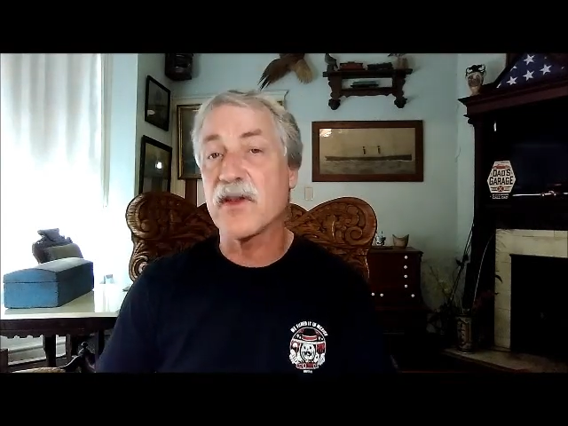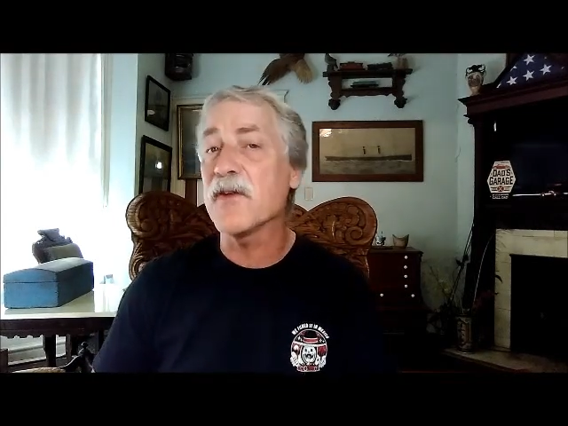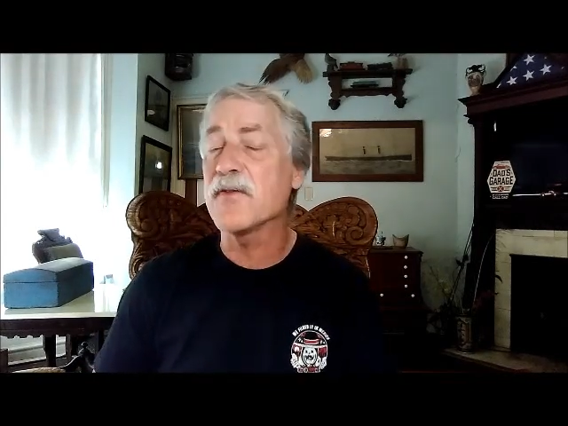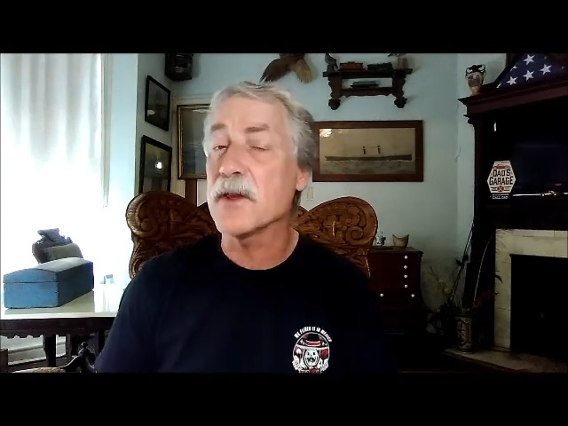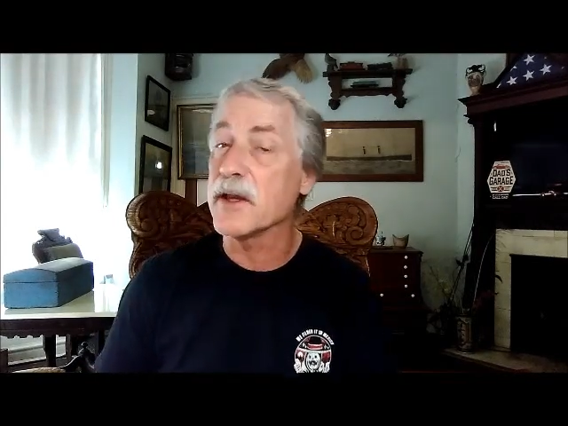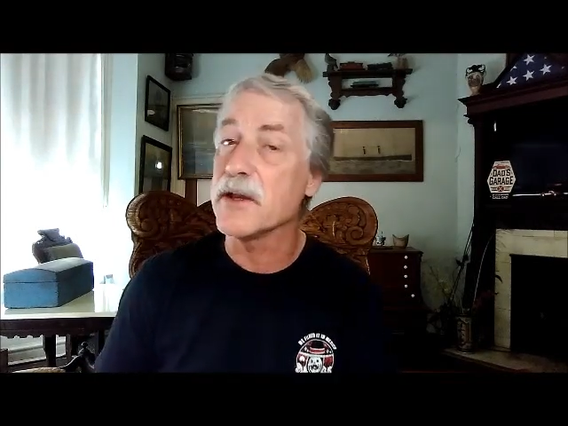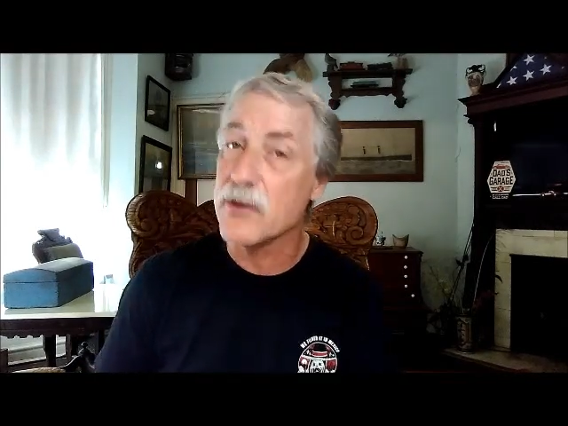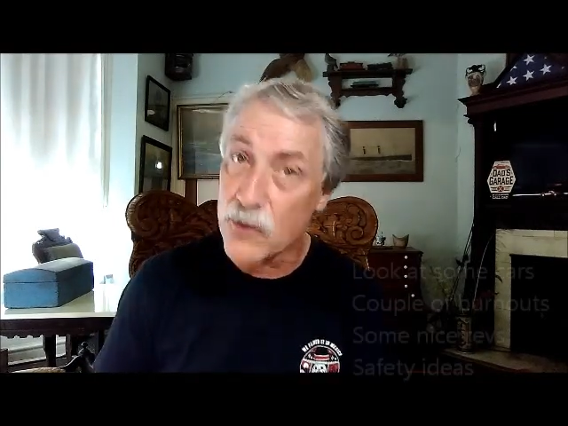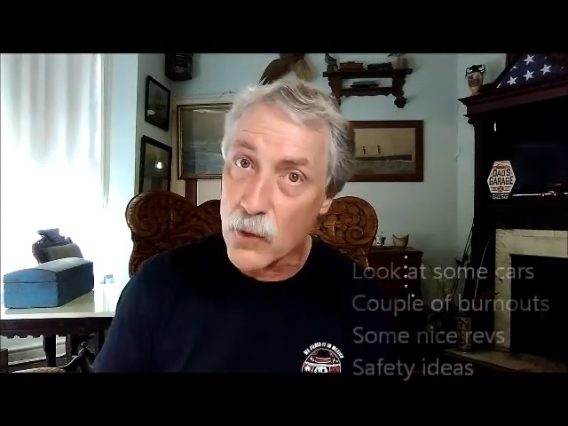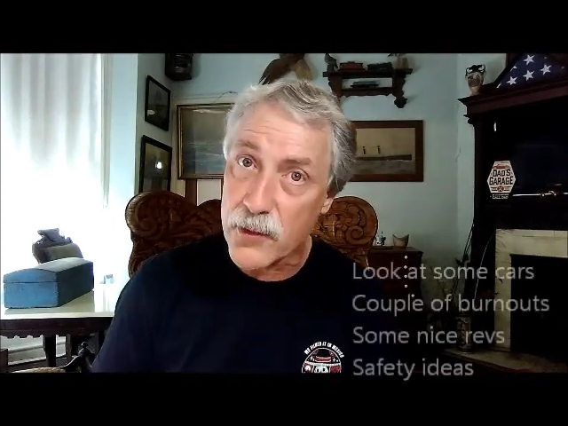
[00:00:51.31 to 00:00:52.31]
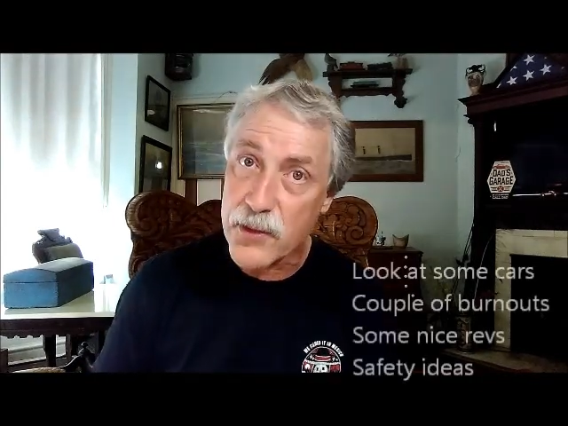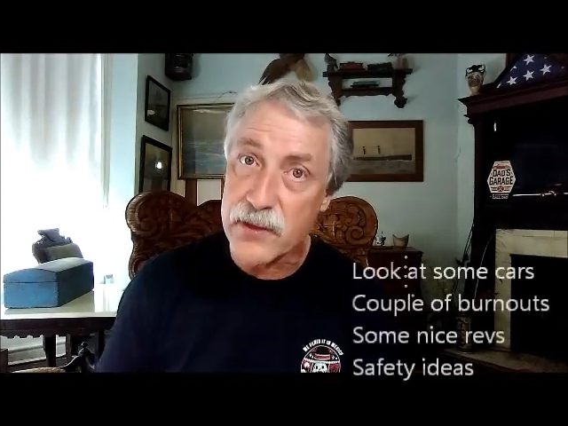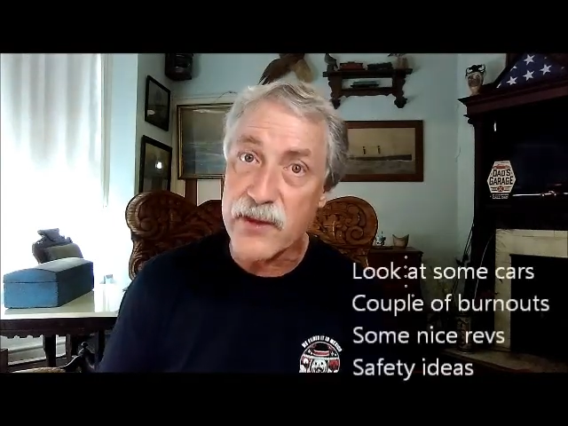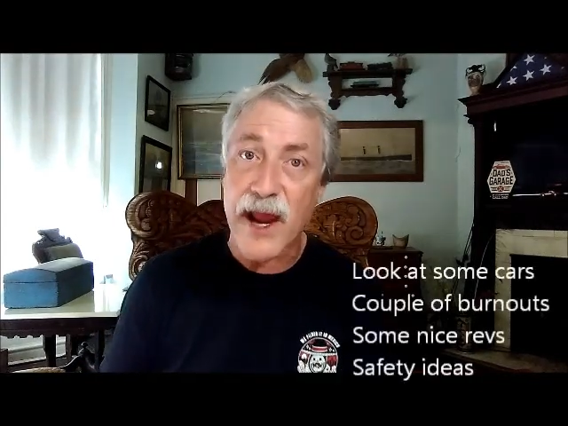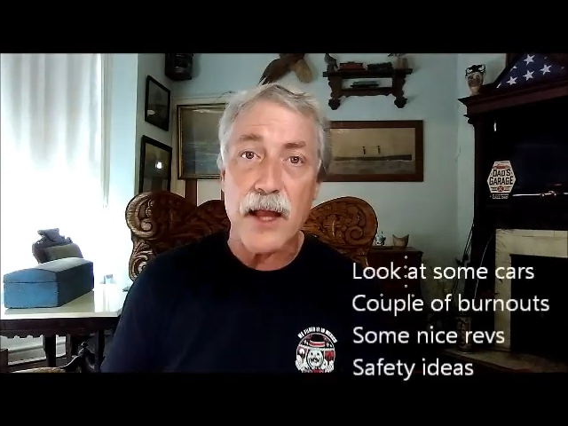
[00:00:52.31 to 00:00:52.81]
definitely North
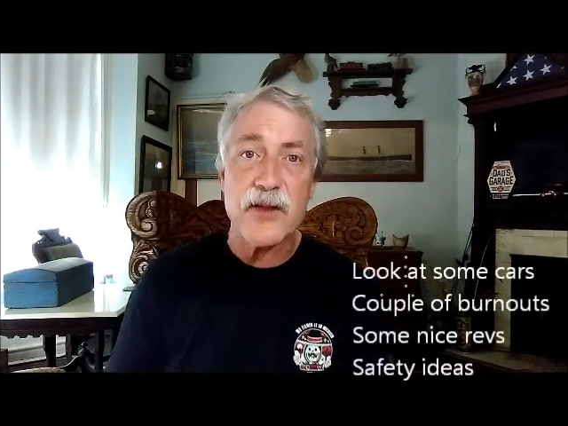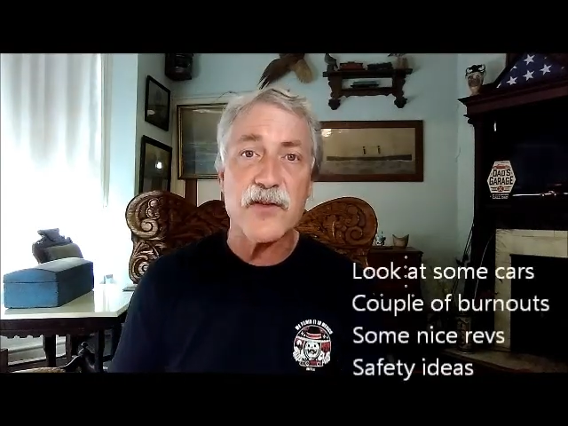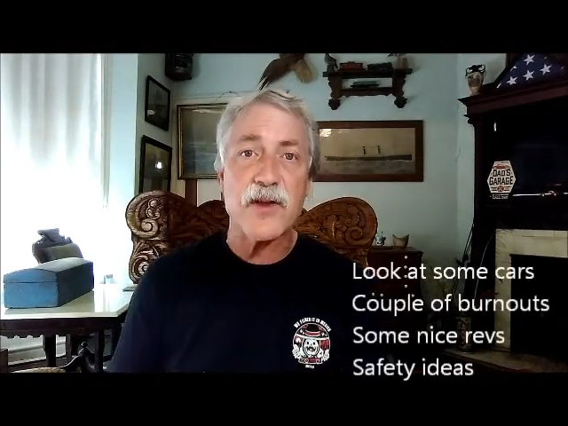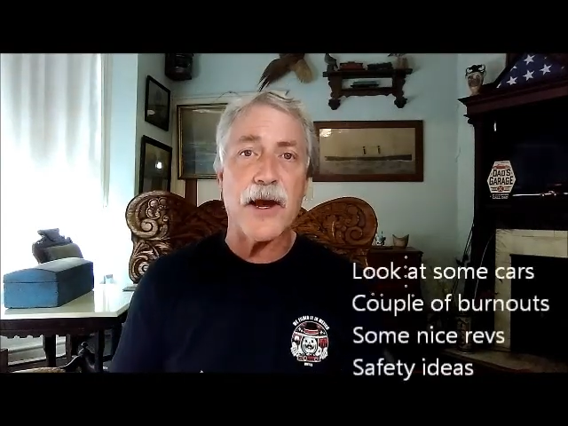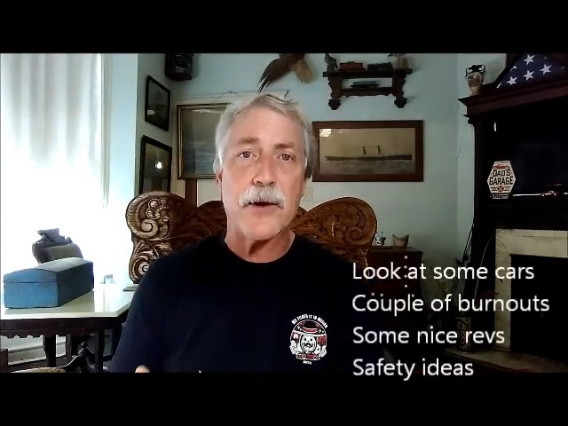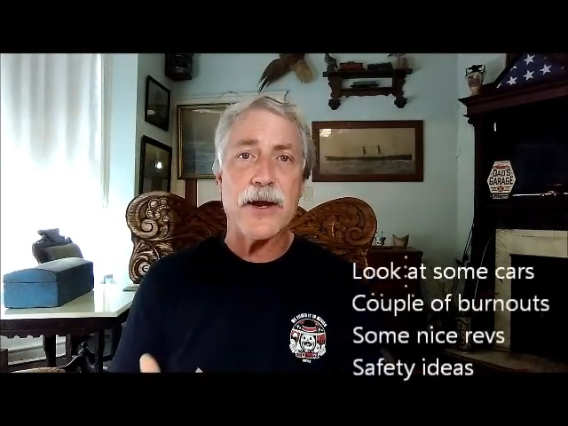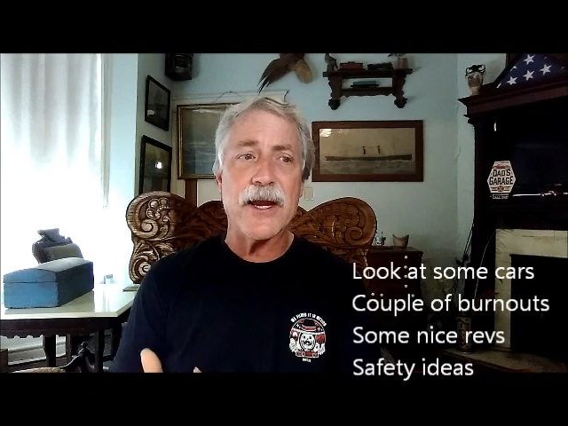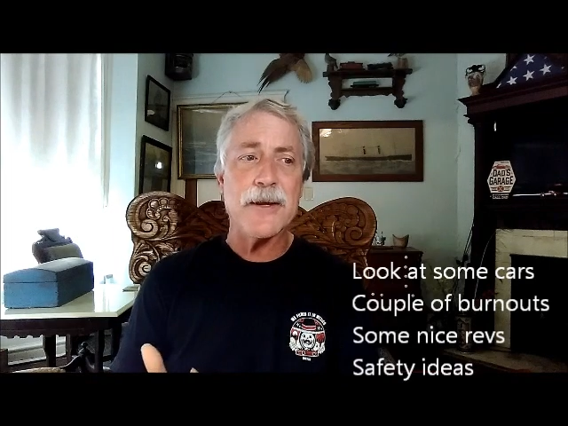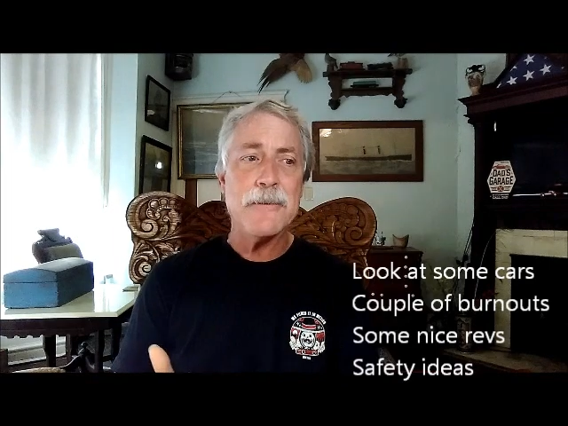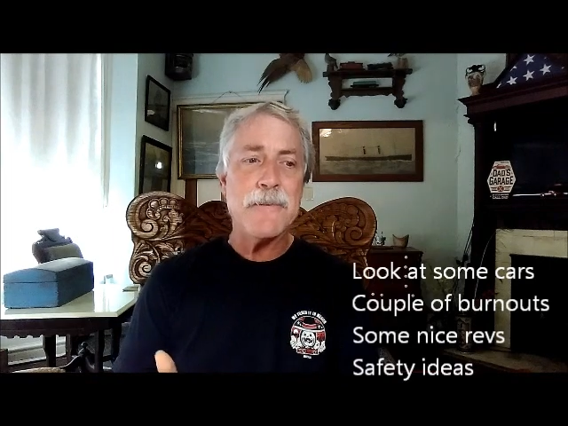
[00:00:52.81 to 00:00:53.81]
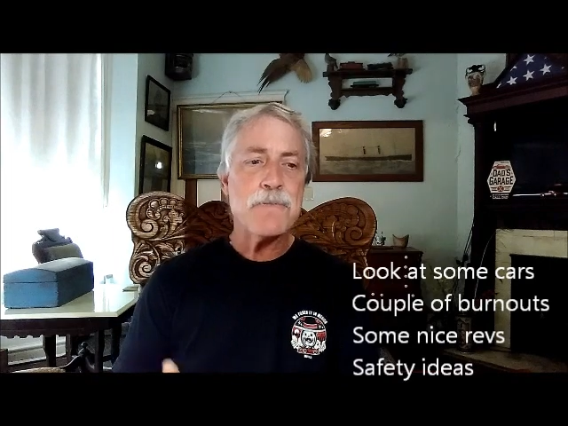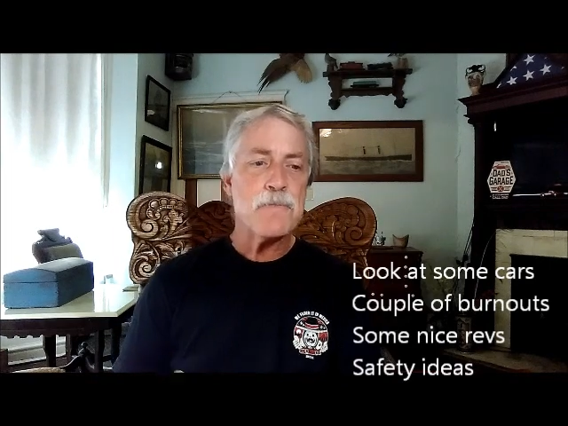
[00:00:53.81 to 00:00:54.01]
Dallas area.